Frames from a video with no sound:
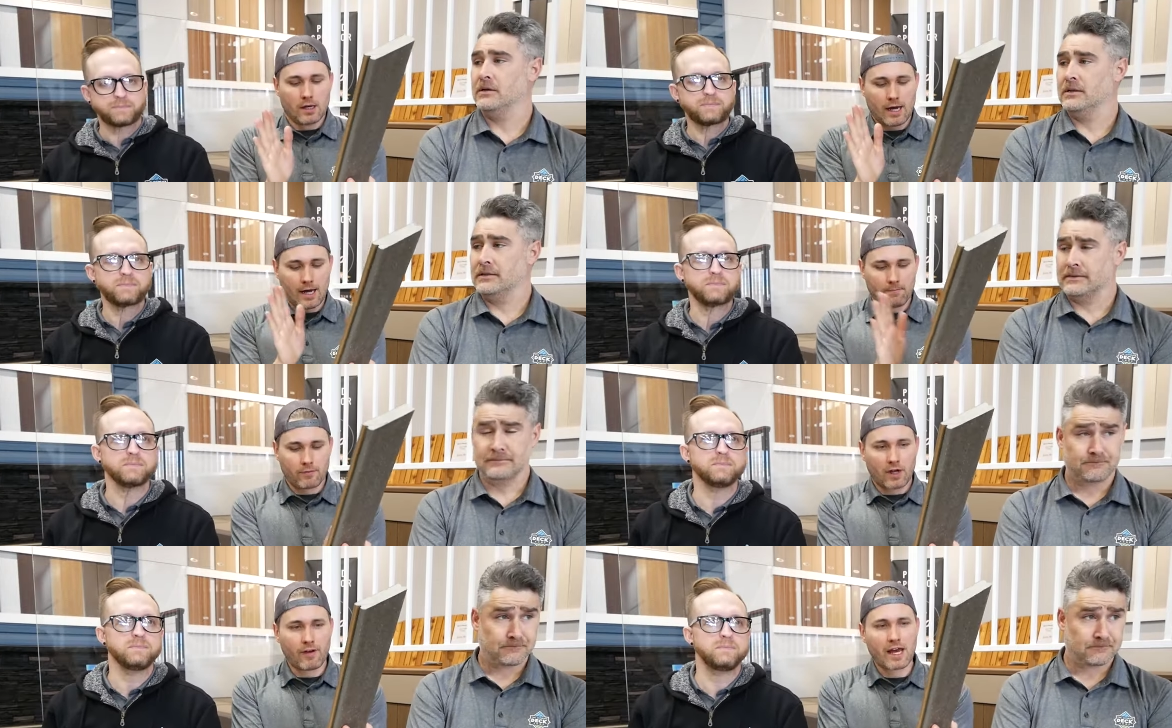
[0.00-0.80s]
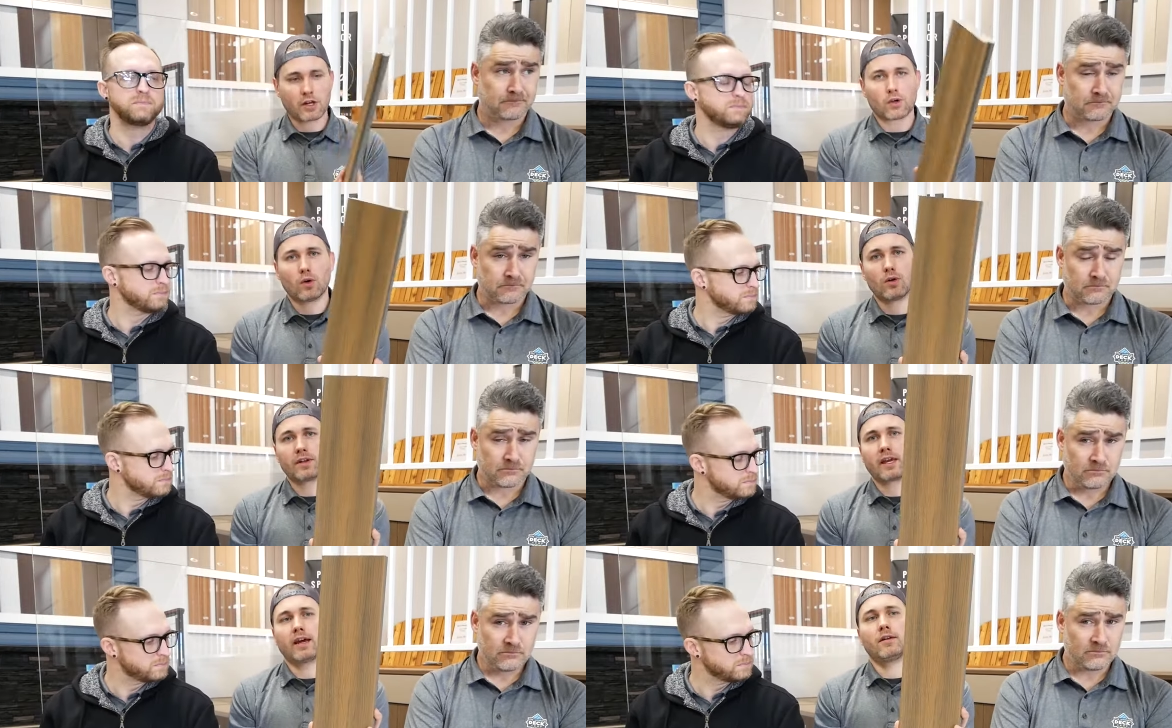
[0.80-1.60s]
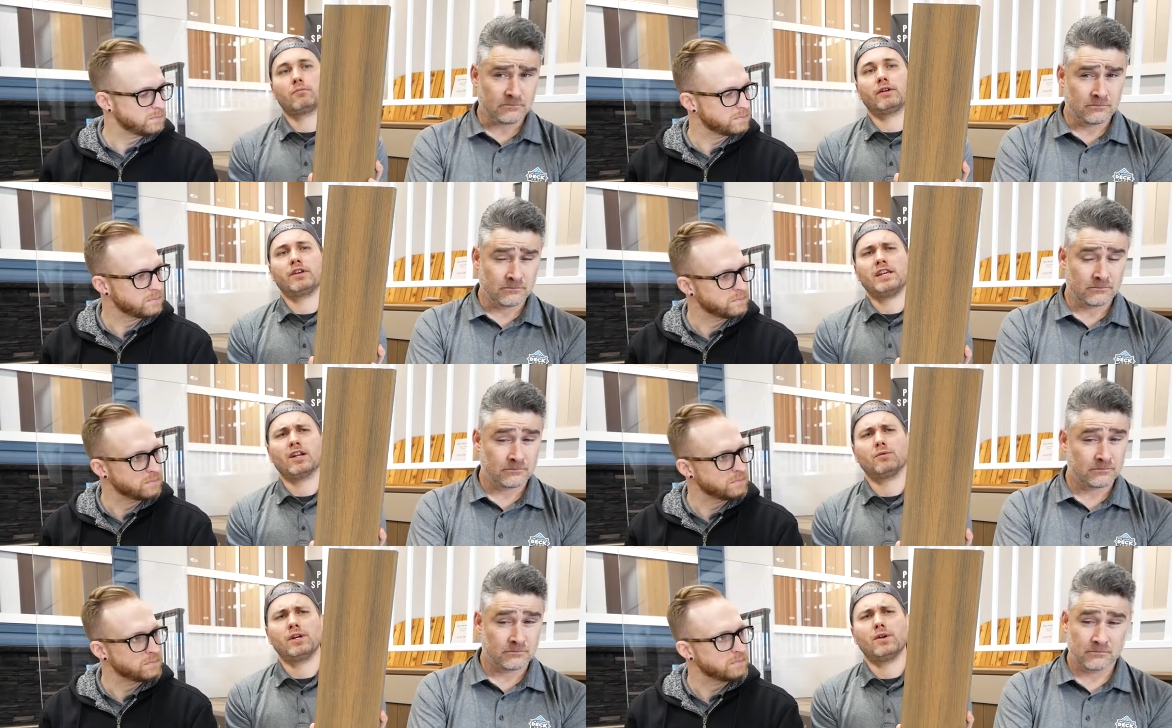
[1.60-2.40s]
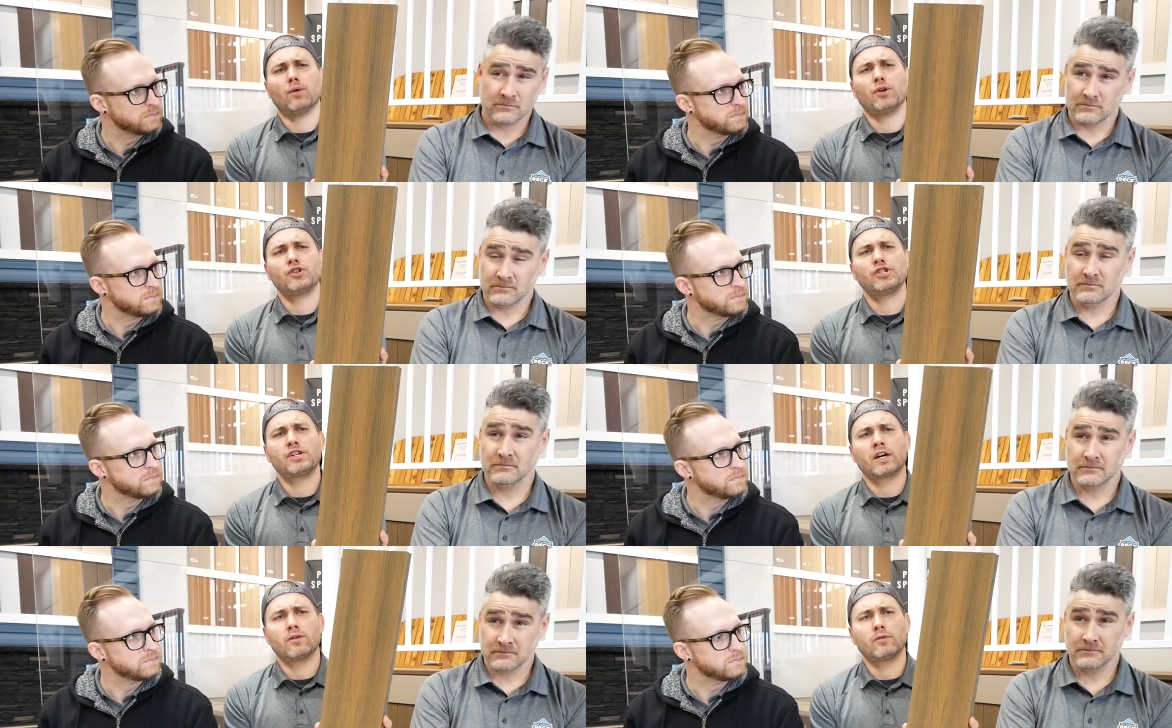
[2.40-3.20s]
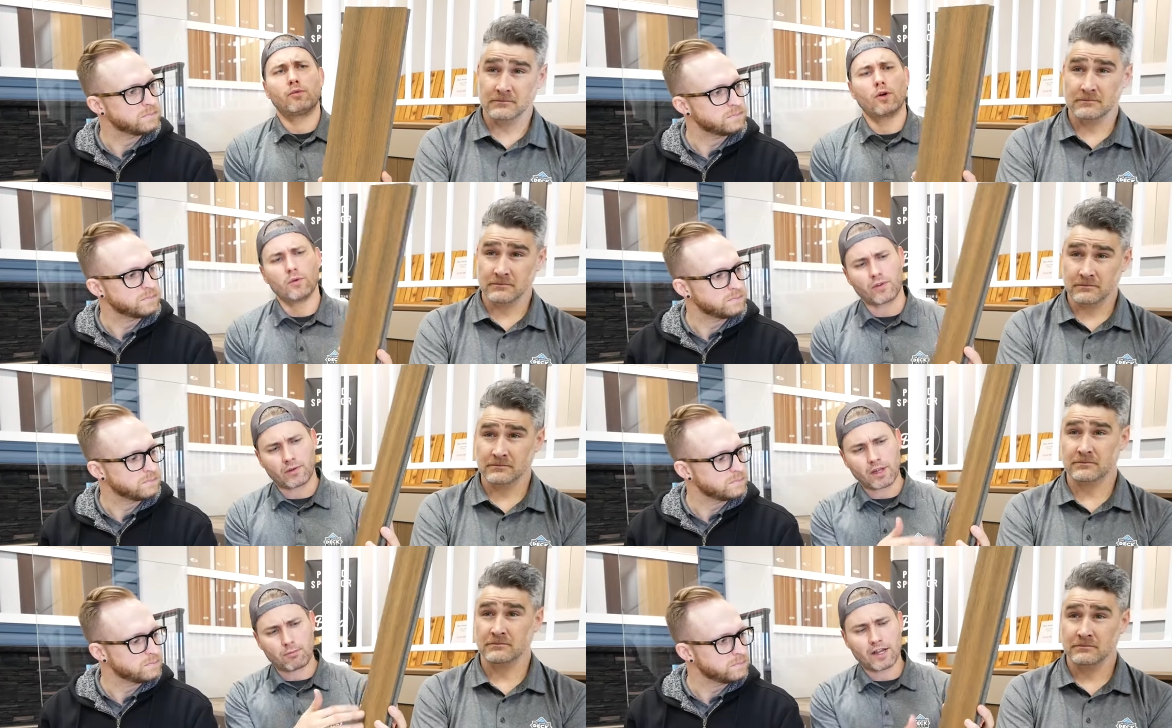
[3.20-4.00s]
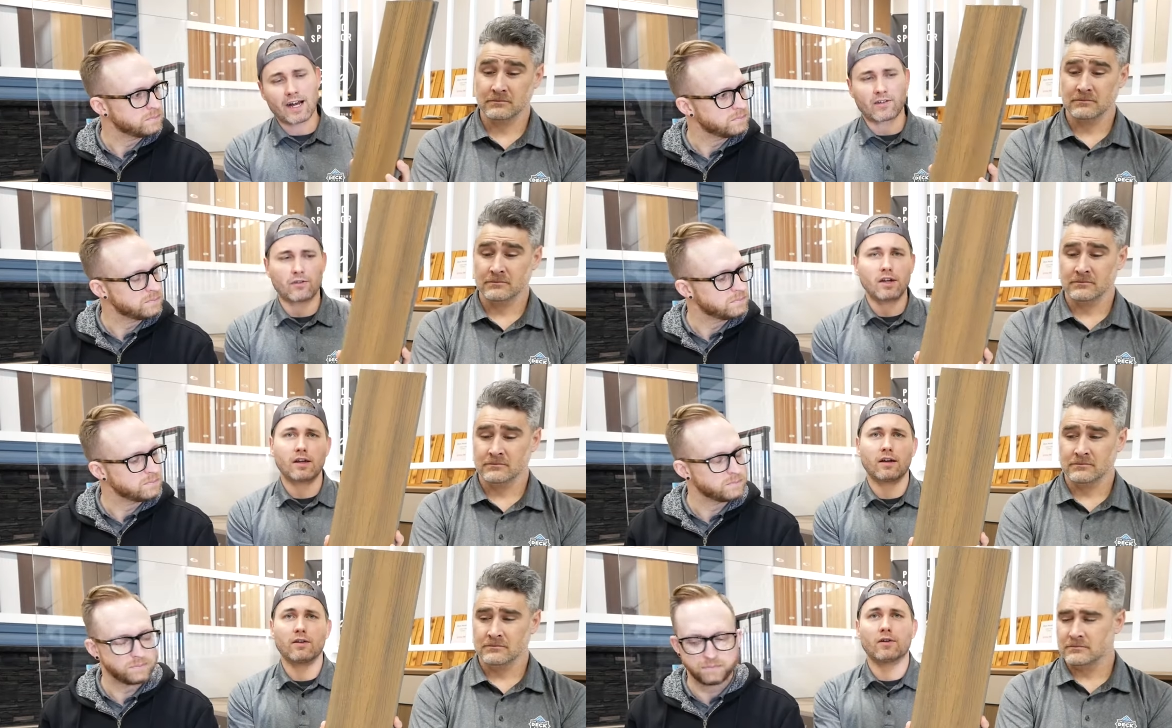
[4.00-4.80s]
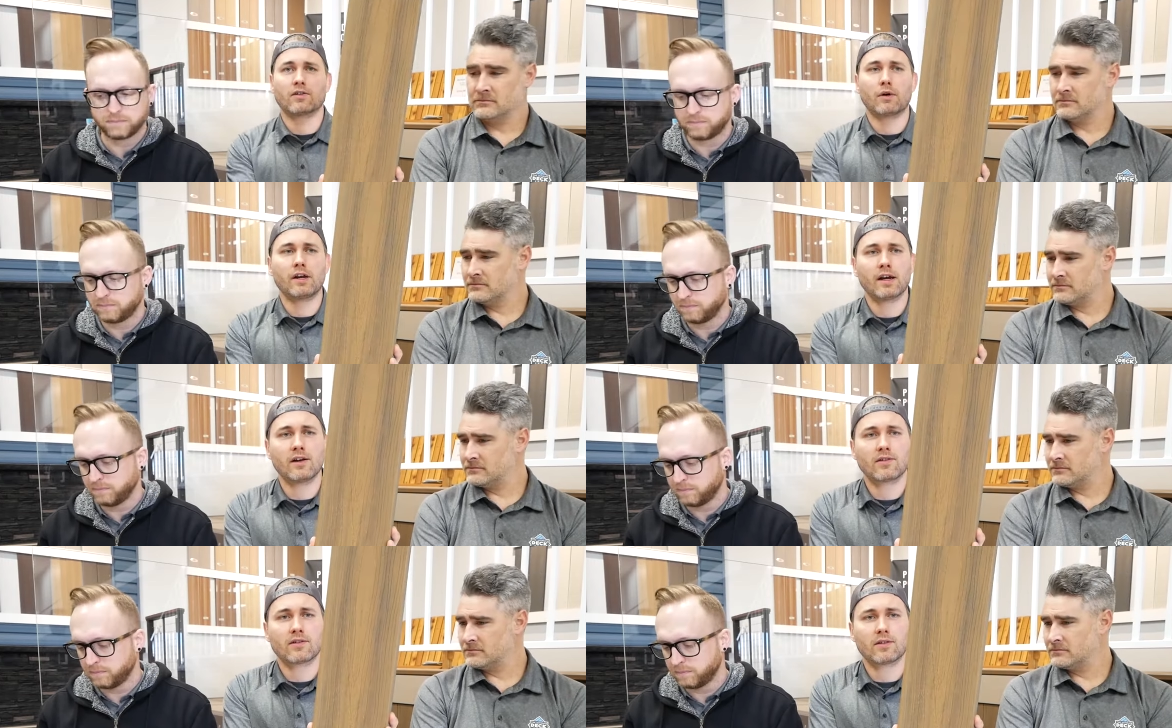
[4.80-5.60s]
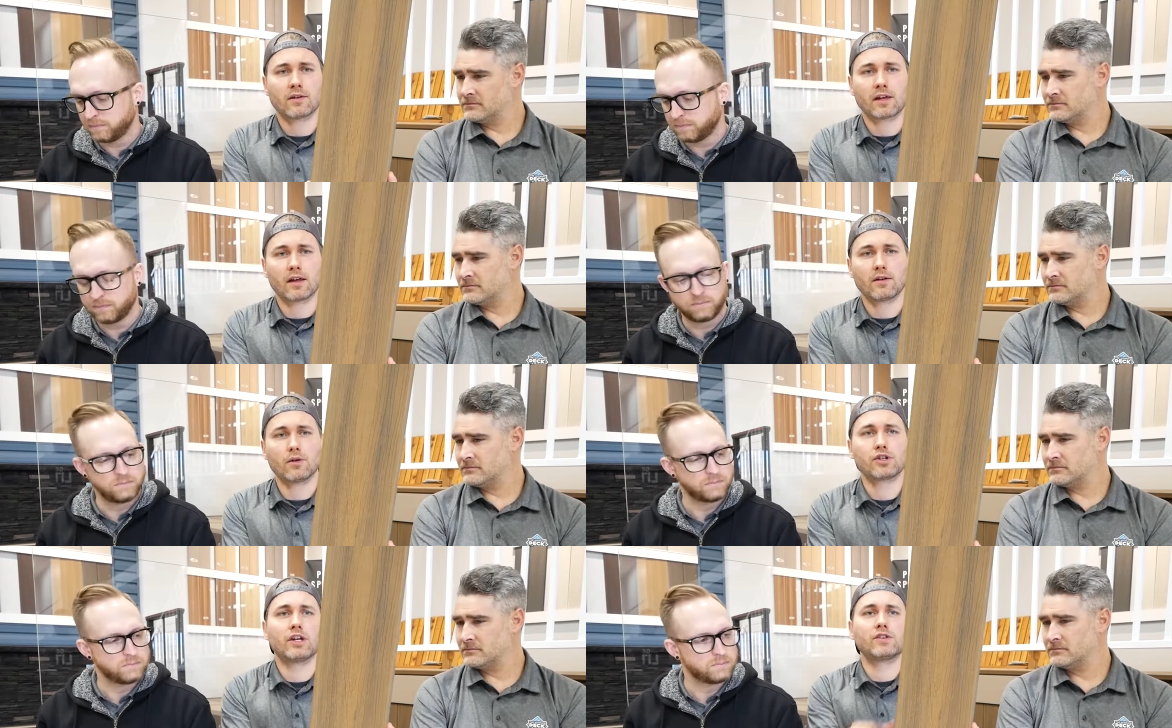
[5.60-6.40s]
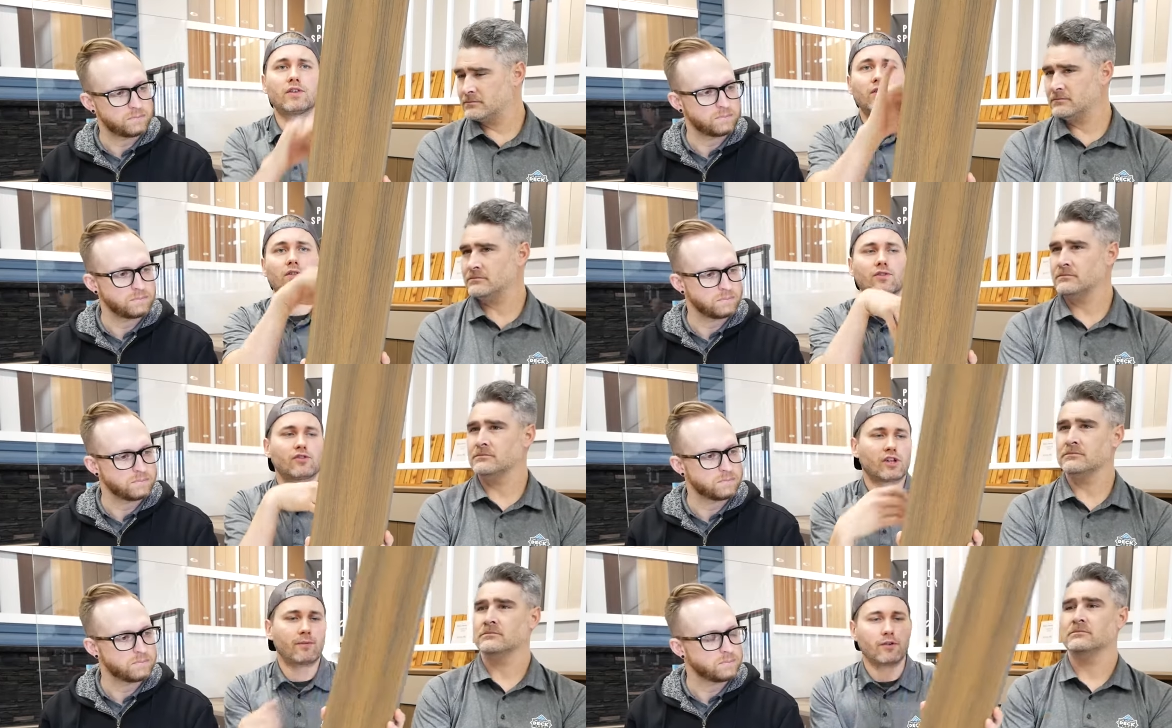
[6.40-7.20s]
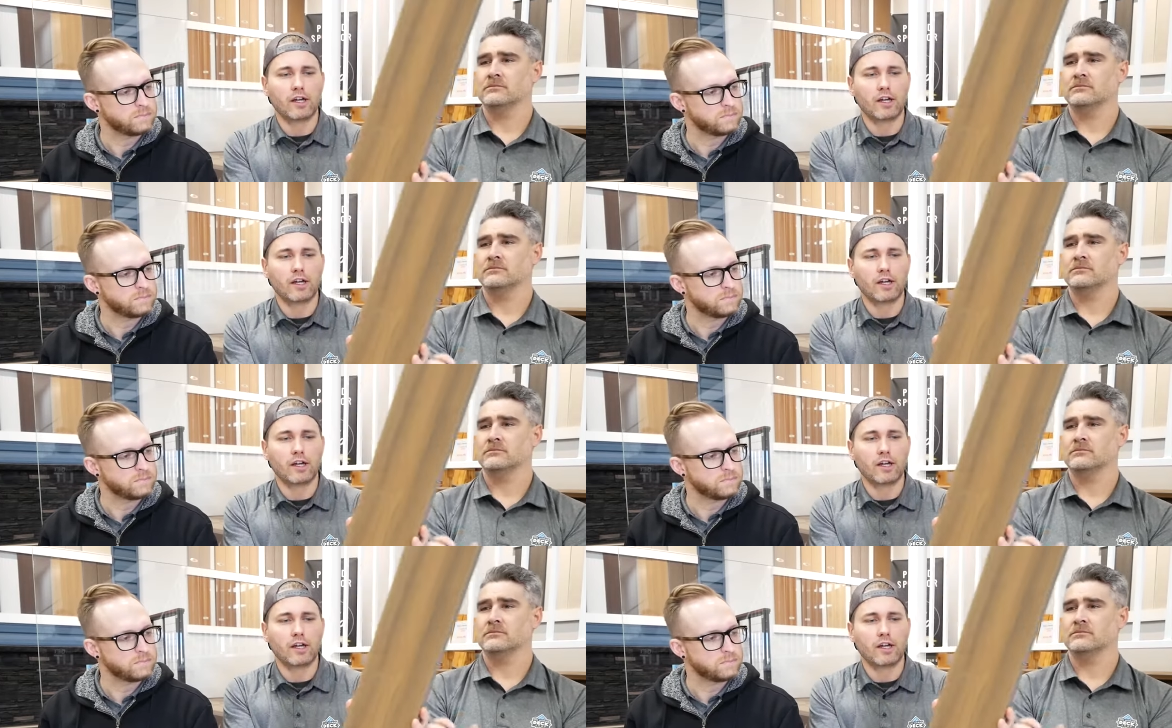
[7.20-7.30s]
Speaker 1: Um, Havana Gold again, bit of a yellowy, orangey colored board with some of that black streaking in it. Looks quite nice. Again, no changes. Chamfered